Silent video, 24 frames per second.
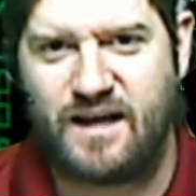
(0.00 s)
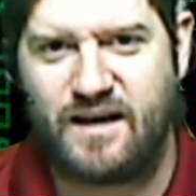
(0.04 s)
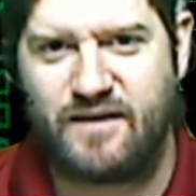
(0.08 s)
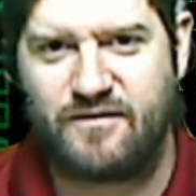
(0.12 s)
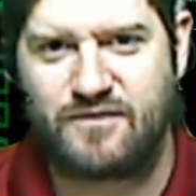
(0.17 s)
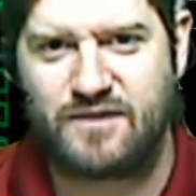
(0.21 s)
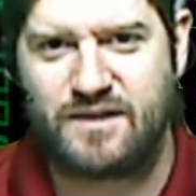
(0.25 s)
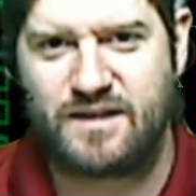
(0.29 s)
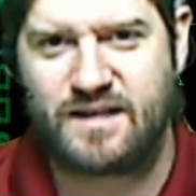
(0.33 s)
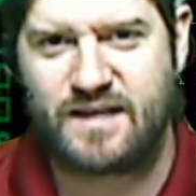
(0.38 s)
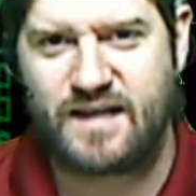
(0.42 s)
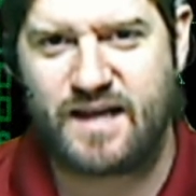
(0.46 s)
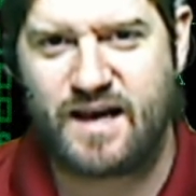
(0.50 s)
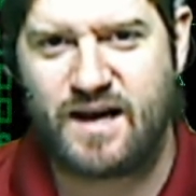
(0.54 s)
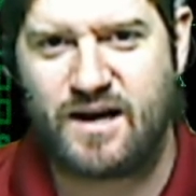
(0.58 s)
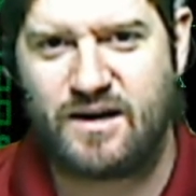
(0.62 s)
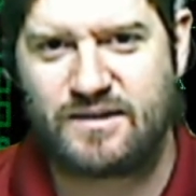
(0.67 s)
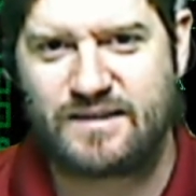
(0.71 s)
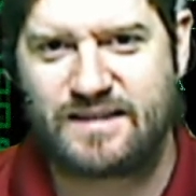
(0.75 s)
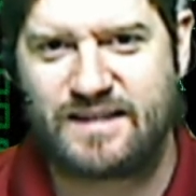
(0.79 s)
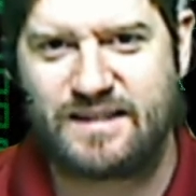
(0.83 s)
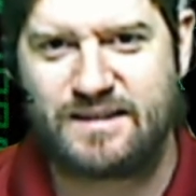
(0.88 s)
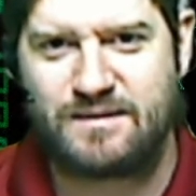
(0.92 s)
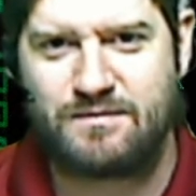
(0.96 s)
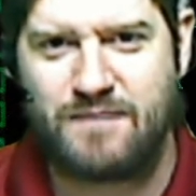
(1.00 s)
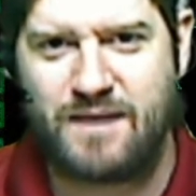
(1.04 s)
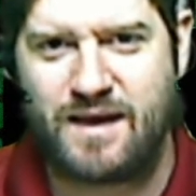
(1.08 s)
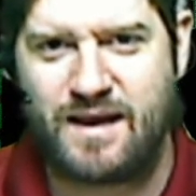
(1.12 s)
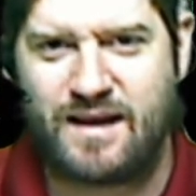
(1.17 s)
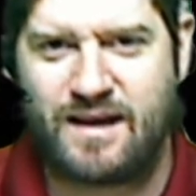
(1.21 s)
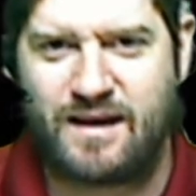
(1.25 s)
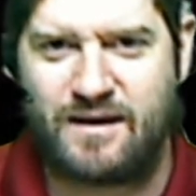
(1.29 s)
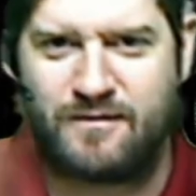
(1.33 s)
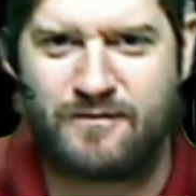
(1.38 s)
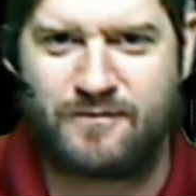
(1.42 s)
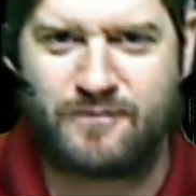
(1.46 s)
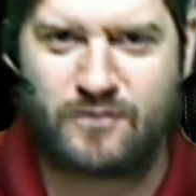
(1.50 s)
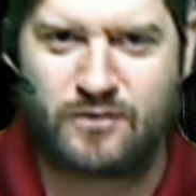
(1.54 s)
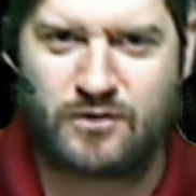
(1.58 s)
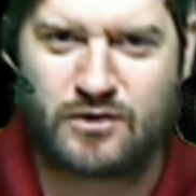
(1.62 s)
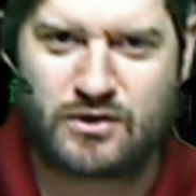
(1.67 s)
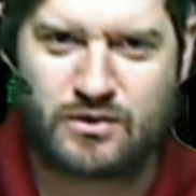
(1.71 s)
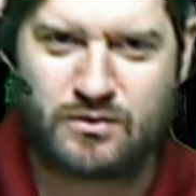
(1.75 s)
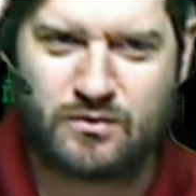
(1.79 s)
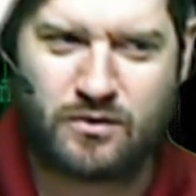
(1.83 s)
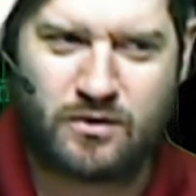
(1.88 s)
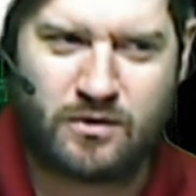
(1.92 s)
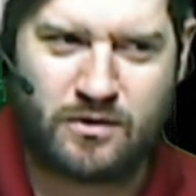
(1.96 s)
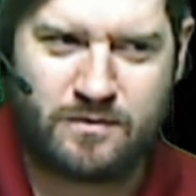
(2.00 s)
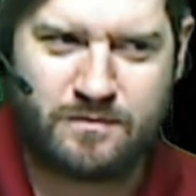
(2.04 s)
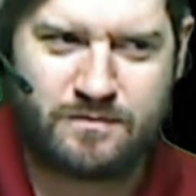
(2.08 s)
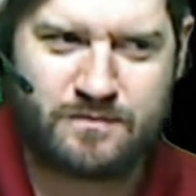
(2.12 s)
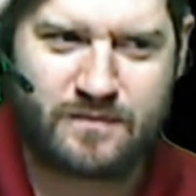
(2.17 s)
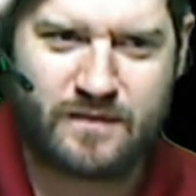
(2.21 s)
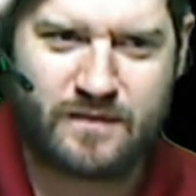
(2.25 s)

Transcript: everything else, let's make it virtual